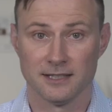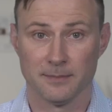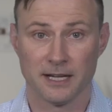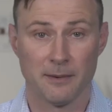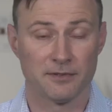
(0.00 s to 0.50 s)
To
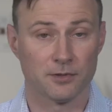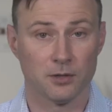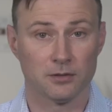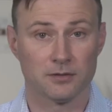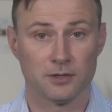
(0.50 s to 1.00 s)
become
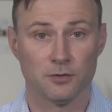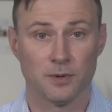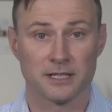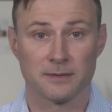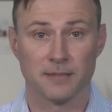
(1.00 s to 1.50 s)
enrolled, you
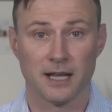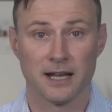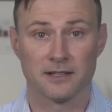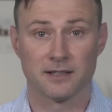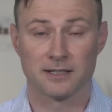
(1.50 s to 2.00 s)
must
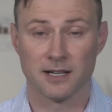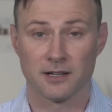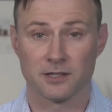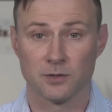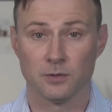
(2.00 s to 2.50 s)
apply to the
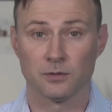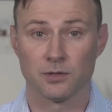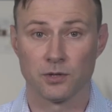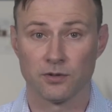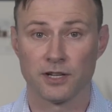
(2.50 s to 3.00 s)
Tuck School
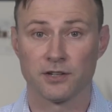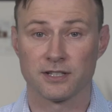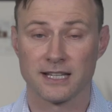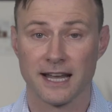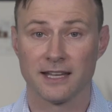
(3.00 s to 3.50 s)
during your
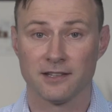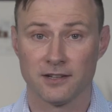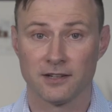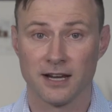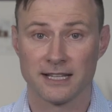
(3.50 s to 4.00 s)
second
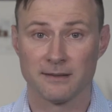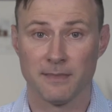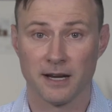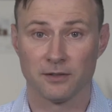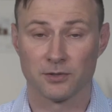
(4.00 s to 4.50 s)
year as a
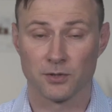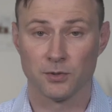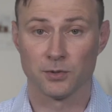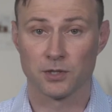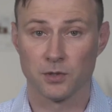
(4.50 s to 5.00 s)
medical
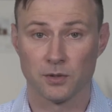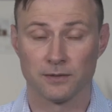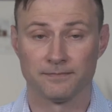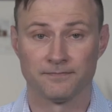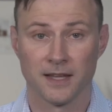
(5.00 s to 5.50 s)
school student.
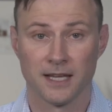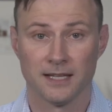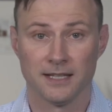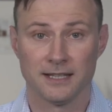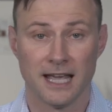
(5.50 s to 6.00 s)

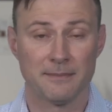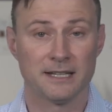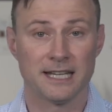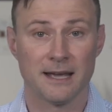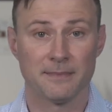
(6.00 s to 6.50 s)
The
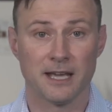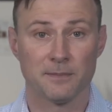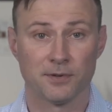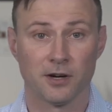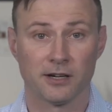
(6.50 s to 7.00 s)

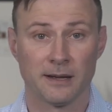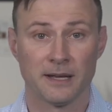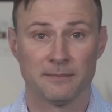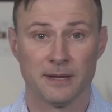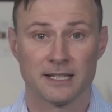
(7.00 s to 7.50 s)
MD-MBA program
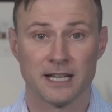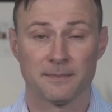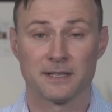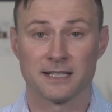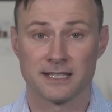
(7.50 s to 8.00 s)
admits
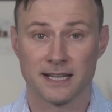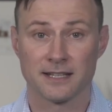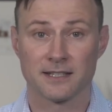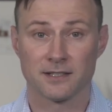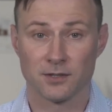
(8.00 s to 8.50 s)
up to
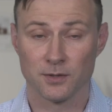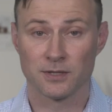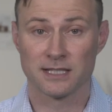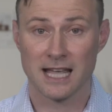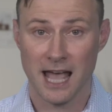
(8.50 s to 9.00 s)
6
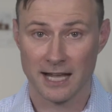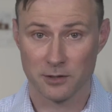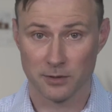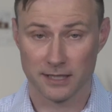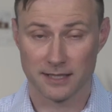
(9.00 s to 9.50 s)
students
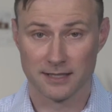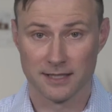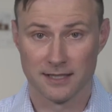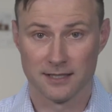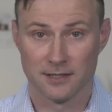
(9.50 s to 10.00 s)
annually.
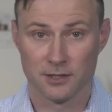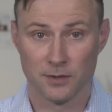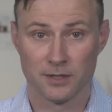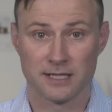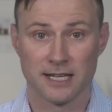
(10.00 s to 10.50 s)

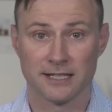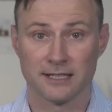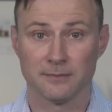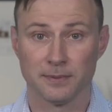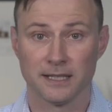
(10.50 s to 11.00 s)
Students tend to
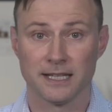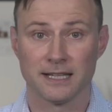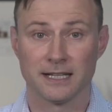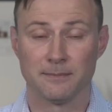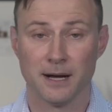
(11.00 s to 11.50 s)
complete
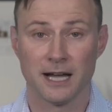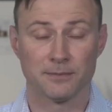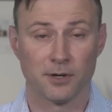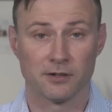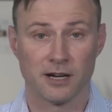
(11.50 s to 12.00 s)
the
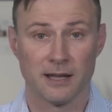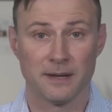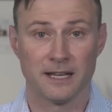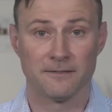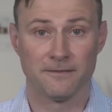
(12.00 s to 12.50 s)
combined program
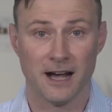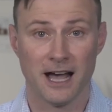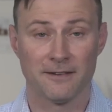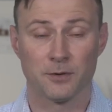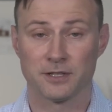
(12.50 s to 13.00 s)
in
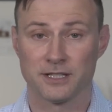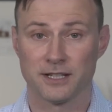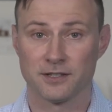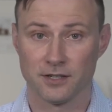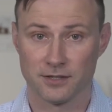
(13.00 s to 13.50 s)
5 or
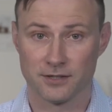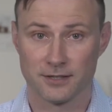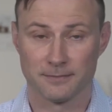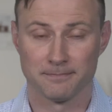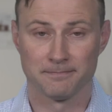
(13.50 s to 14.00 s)
6 years.